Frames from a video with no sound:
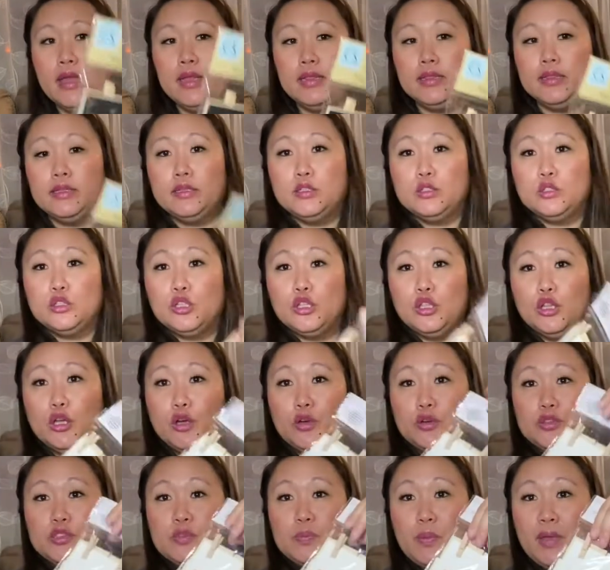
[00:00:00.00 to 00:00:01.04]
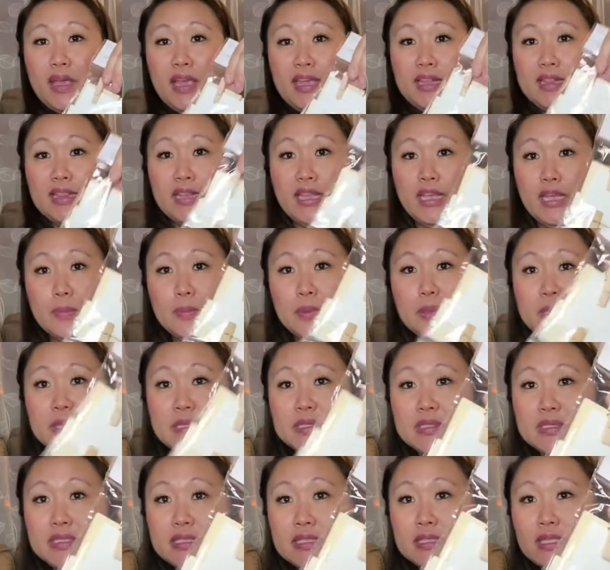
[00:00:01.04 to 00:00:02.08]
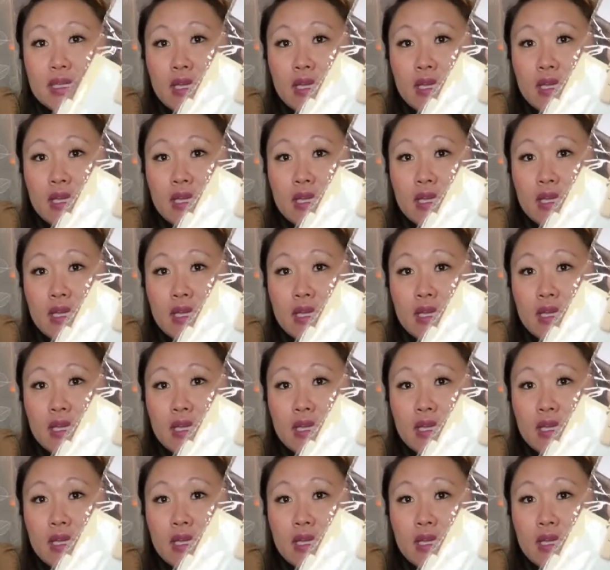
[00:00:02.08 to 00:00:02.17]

little clothespin labels.